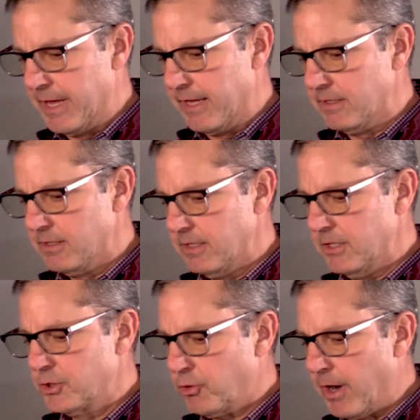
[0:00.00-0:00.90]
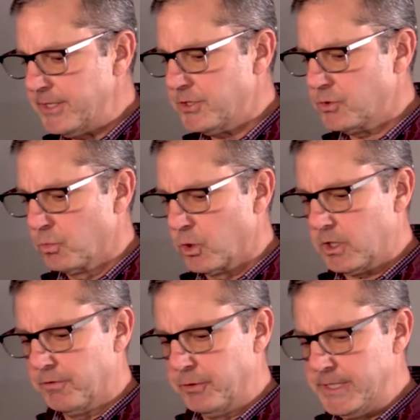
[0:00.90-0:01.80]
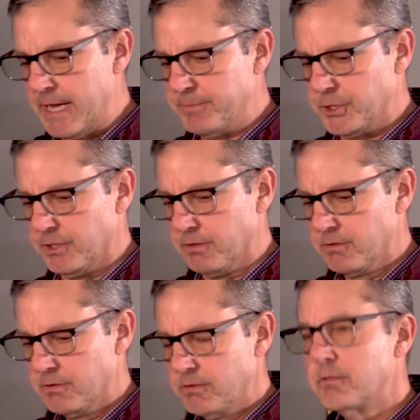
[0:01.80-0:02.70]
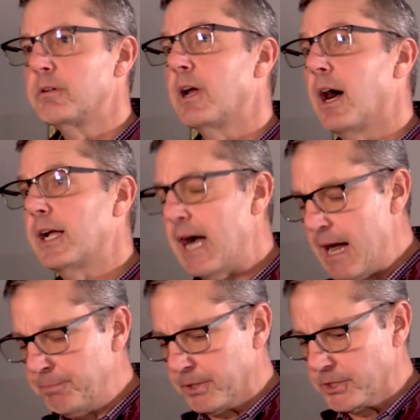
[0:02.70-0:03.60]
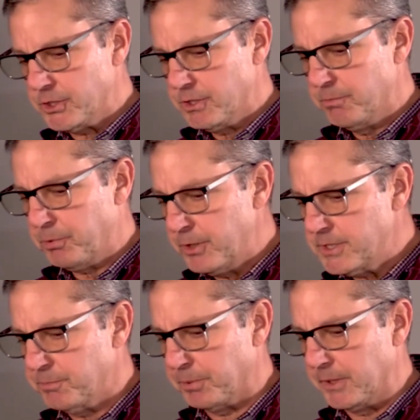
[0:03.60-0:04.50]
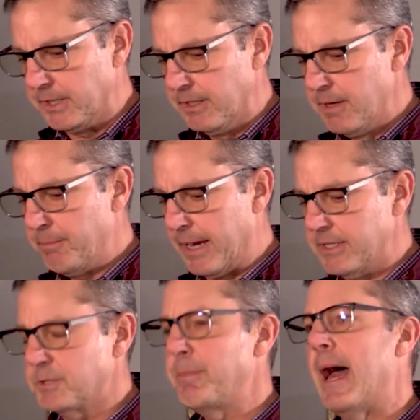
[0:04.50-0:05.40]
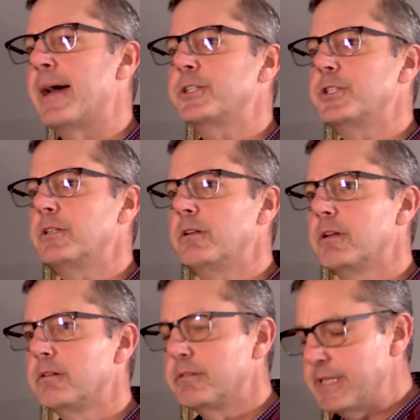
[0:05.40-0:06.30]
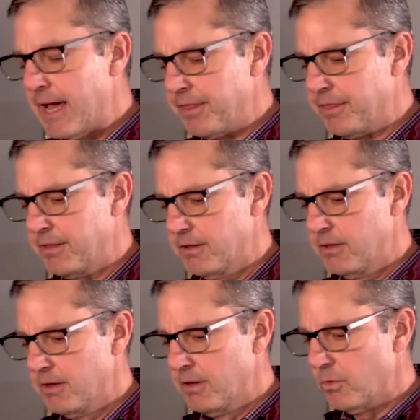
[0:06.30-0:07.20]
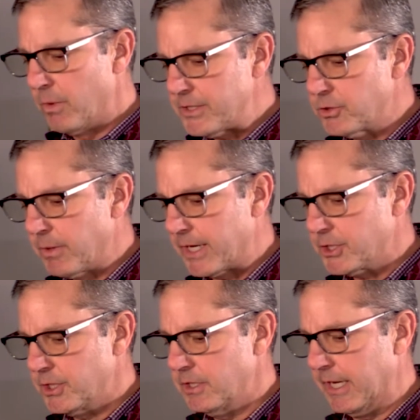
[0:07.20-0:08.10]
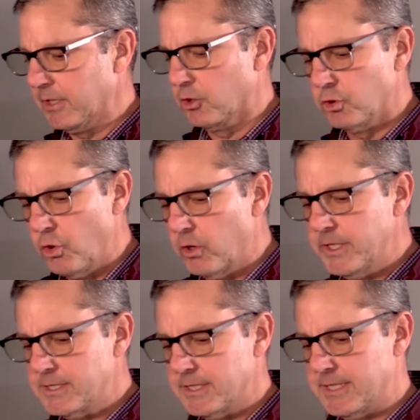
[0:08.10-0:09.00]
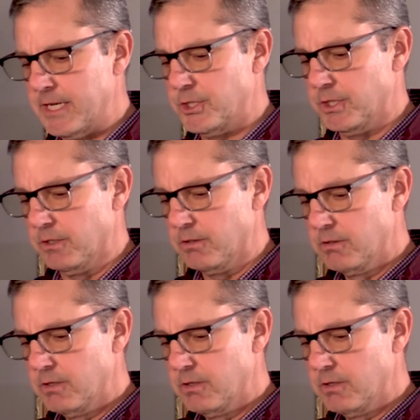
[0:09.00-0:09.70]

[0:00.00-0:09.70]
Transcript: then, is Christ's work of redemption, accomplished principally by his passion, death, resurrection, and glorious ascension,